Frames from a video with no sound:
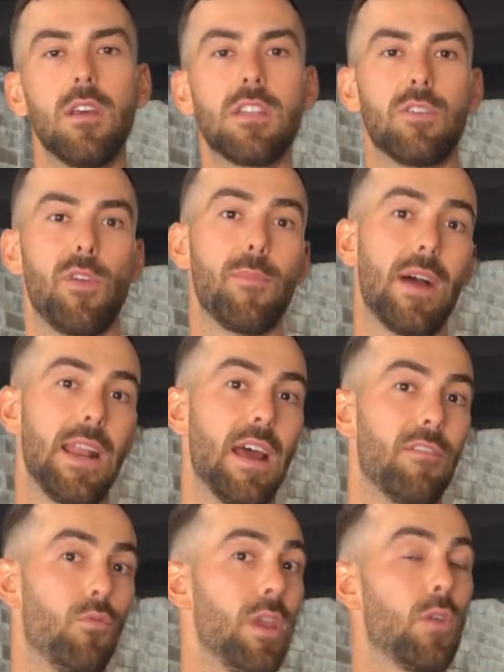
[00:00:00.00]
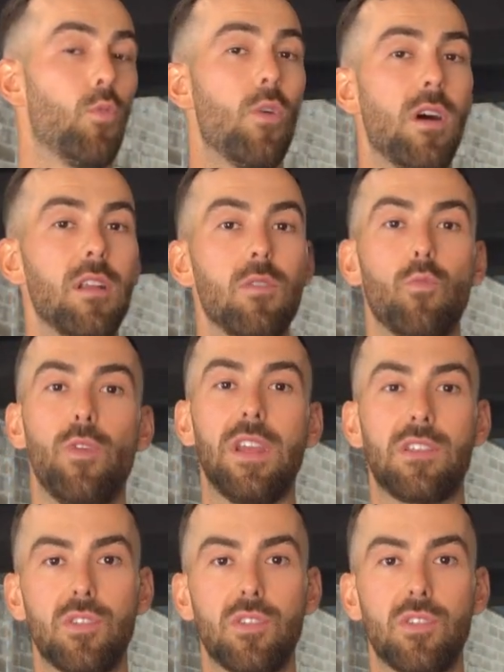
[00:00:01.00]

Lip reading: So we might have week 1, week